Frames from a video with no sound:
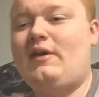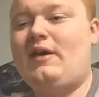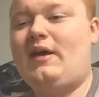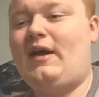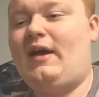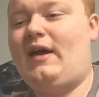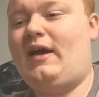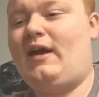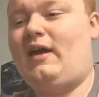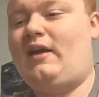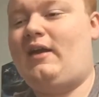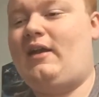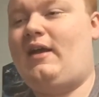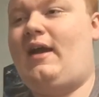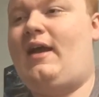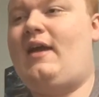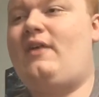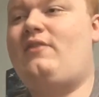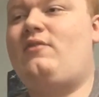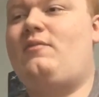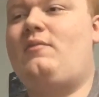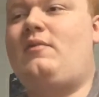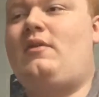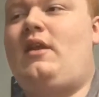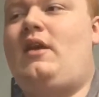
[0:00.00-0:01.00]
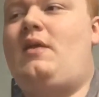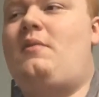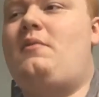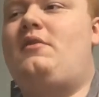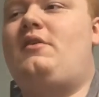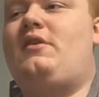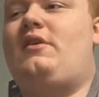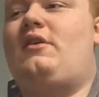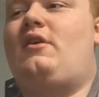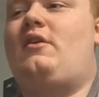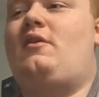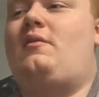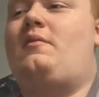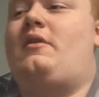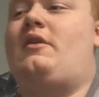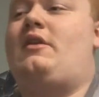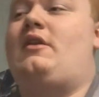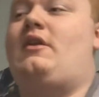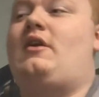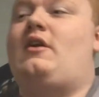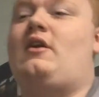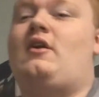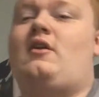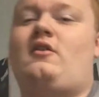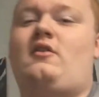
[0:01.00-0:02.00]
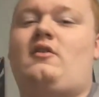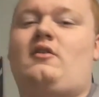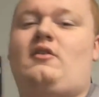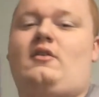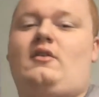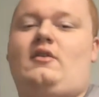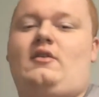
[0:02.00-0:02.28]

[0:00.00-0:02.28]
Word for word: and it hasn't been able to come in here.